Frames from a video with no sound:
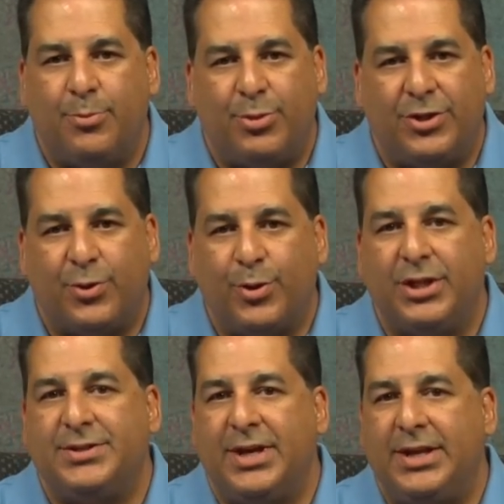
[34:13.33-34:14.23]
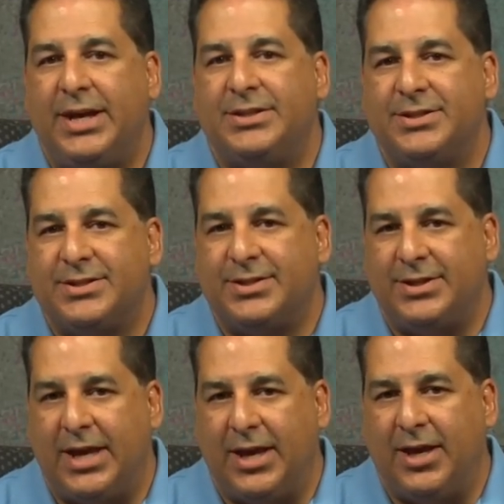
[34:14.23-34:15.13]
But the real estate agents
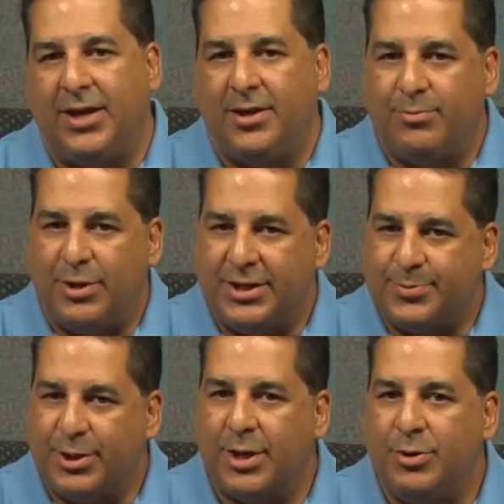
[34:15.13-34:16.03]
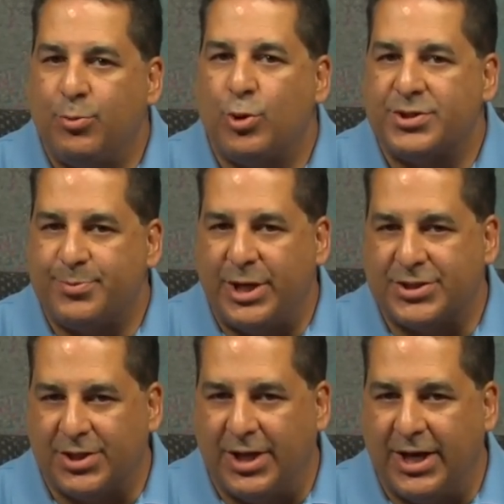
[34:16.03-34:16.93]
today, it's becoming more
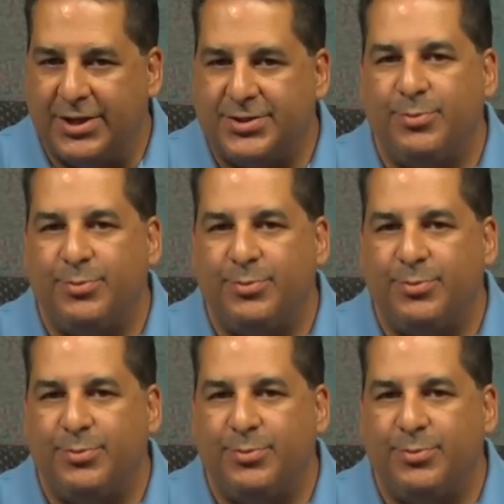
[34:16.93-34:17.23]
specialized.